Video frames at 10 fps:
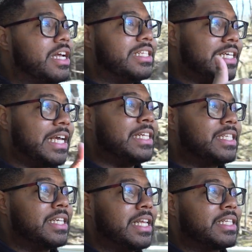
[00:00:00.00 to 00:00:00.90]
To get
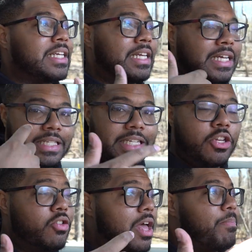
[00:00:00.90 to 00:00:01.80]
into the next gear, to
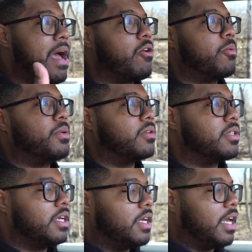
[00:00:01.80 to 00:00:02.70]
continue that power build.
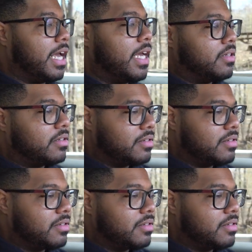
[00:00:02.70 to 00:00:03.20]
And